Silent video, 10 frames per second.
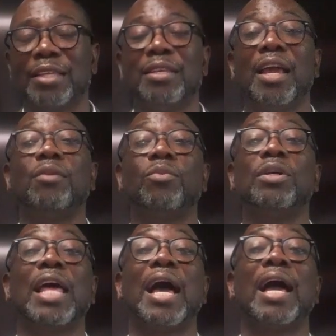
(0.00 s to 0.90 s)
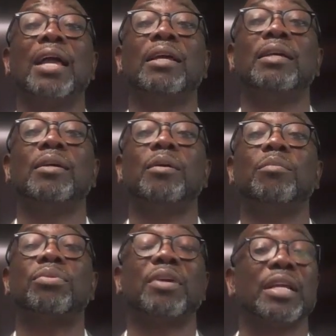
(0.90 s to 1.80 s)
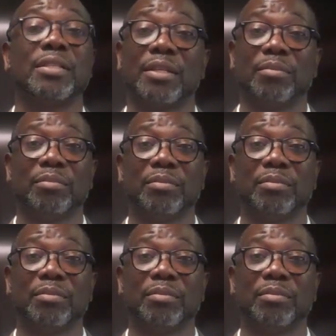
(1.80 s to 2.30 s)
yet will I praise him.